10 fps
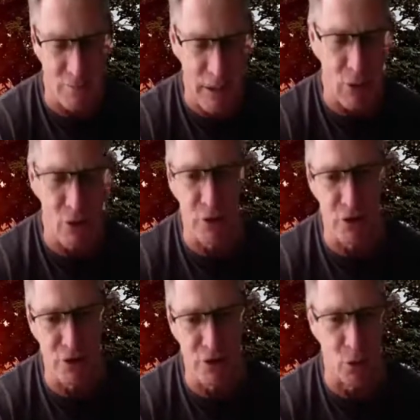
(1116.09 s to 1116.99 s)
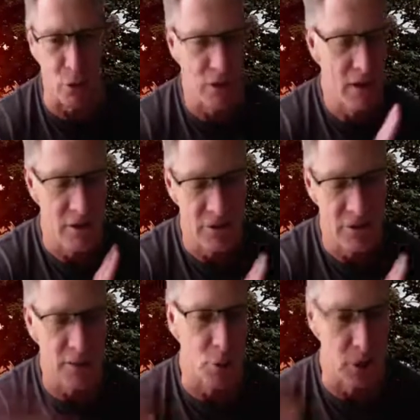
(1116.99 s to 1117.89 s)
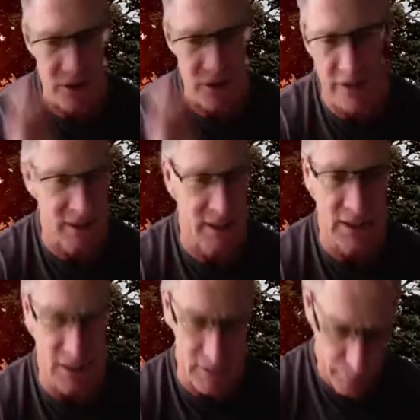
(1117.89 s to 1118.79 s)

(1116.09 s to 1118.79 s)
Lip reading: Power versus Force. Read the book, it's fascinating.